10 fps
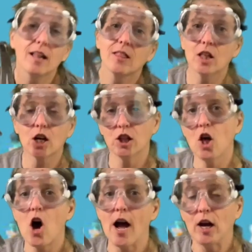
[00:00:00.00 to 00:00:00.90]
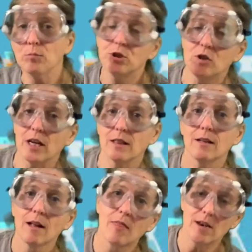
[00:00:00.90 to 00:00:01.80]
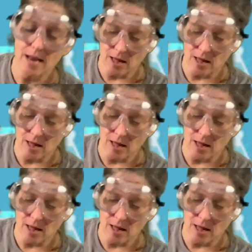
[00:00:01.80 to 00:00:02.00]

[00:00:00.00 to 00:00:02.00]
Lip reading: The claw helps you get the nail